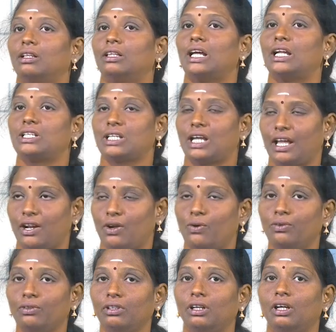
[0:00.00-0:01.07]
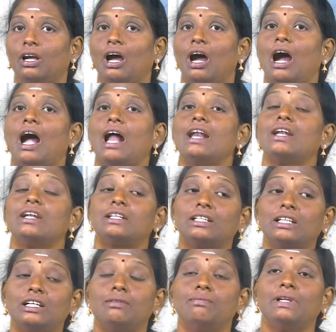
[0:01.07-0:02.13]
that around
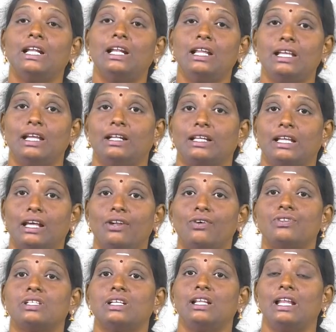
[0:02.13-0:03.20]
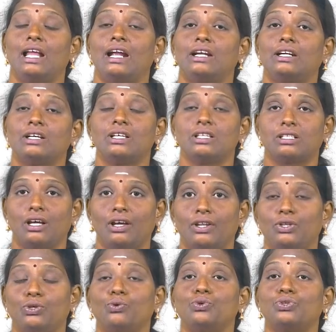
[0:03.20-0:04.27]
100 million kerosene lanterns
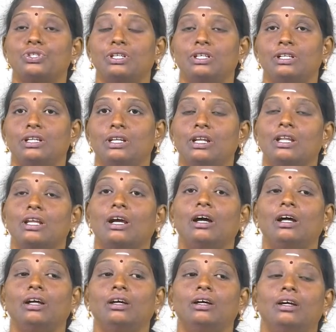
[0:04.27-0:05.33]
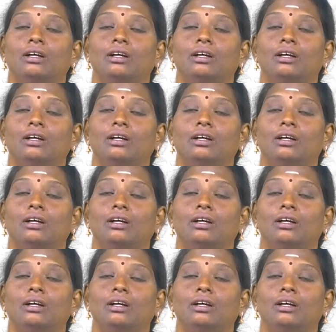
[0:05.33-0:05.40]
are used in India.